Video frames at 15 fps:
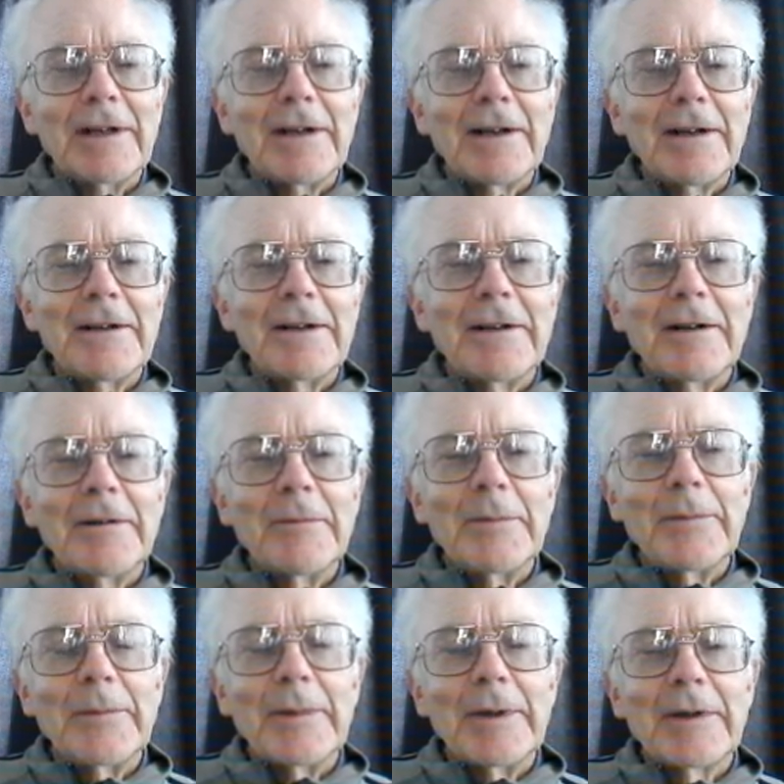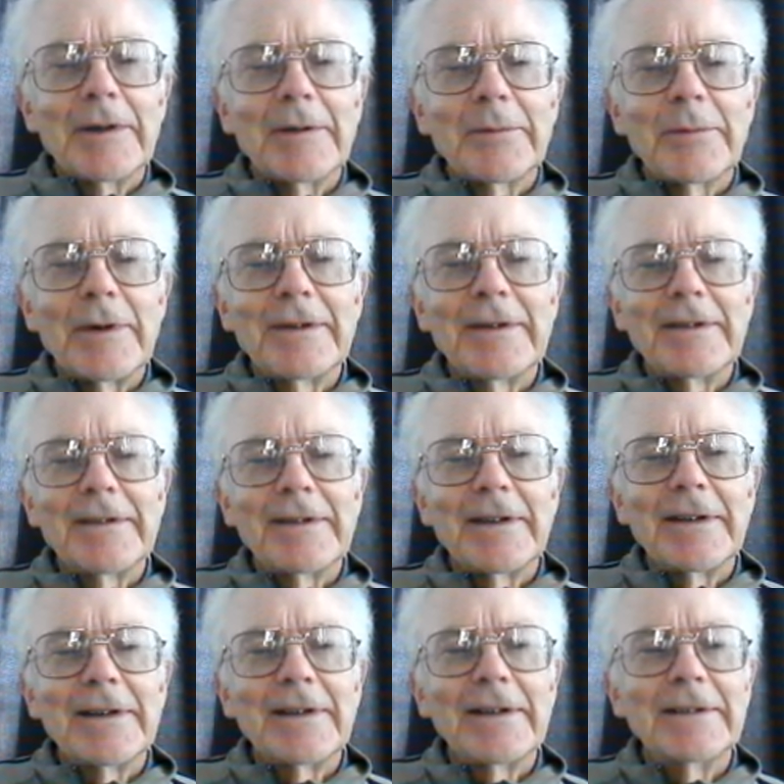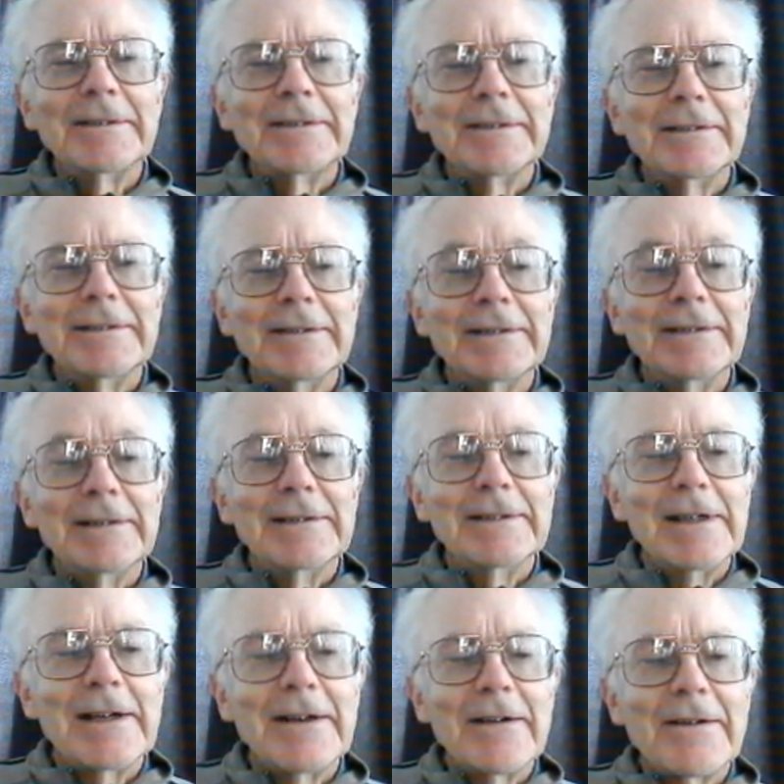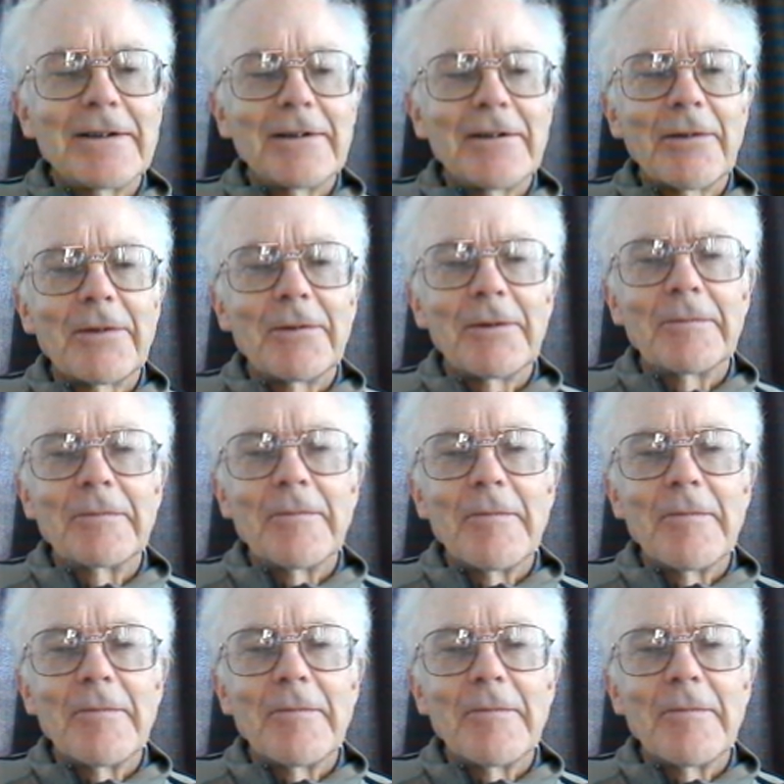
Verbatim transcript: and um, it expresses a uh, nice little thought.